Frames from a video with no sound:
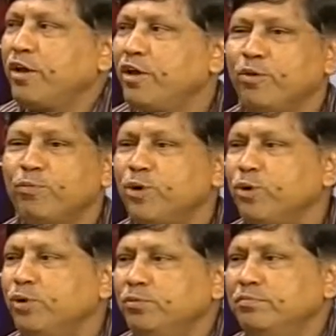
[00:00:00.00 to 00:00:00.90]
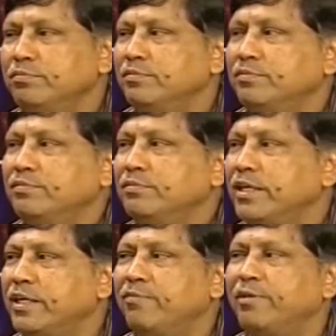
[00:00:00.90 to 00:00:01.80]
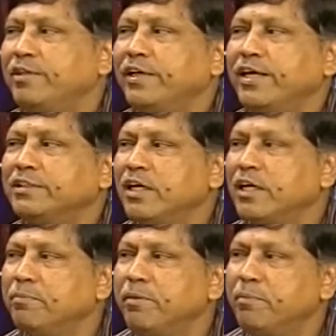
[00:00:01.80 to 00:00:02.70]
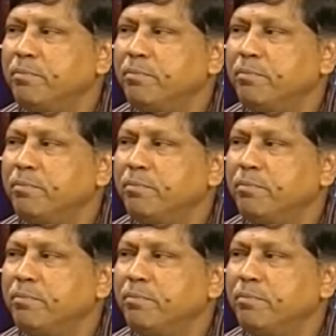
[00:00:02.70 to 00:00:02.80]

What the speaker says: you would know that everything has already been